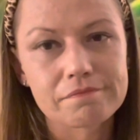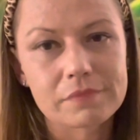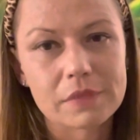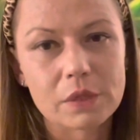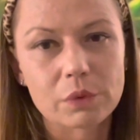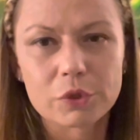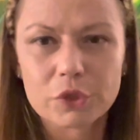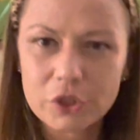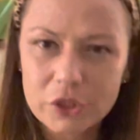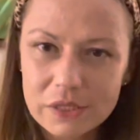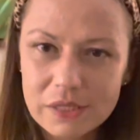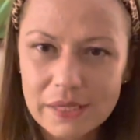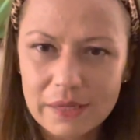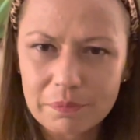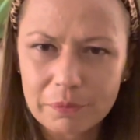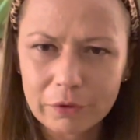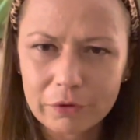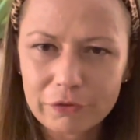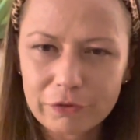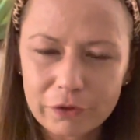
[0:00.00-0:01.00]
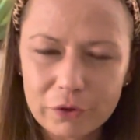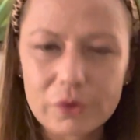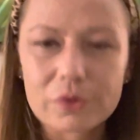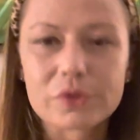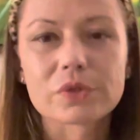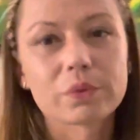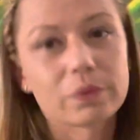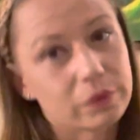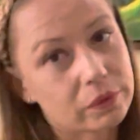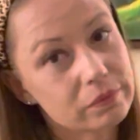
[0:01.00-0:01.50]
which is April
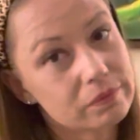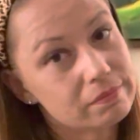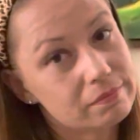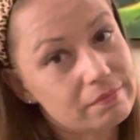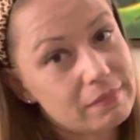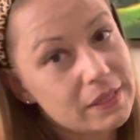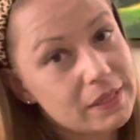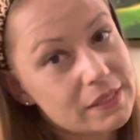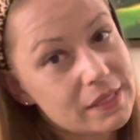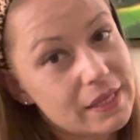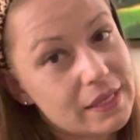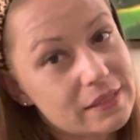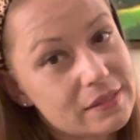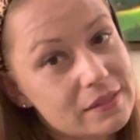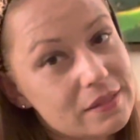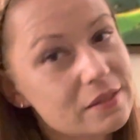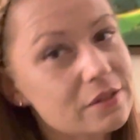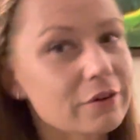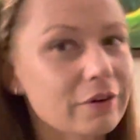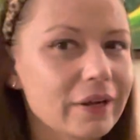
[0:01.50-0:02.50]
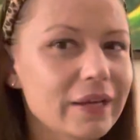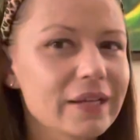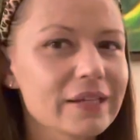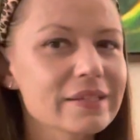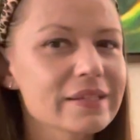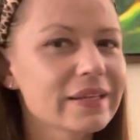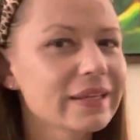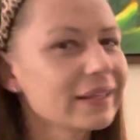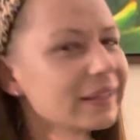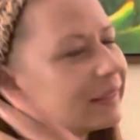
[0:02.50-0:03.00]
1st, would make sense, right?
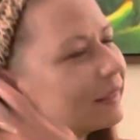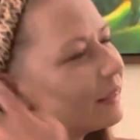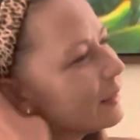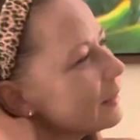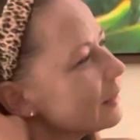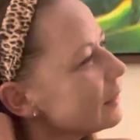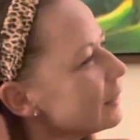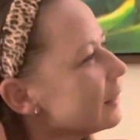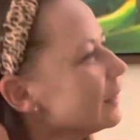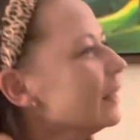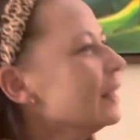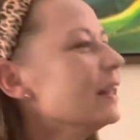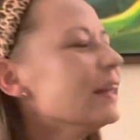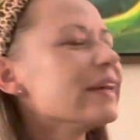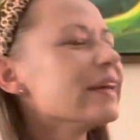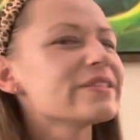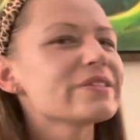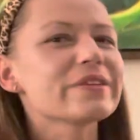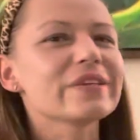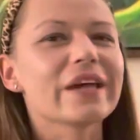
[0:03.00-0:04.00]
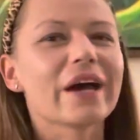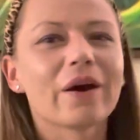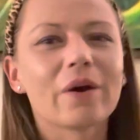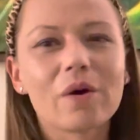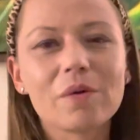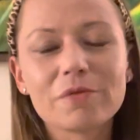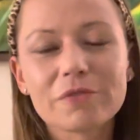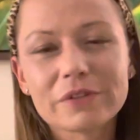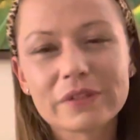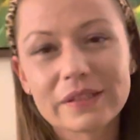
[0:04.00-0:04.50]
So yeah,
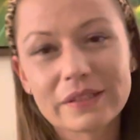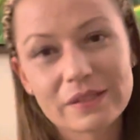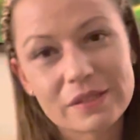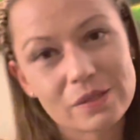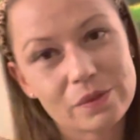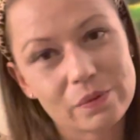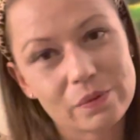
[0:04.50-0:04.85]
hopefully this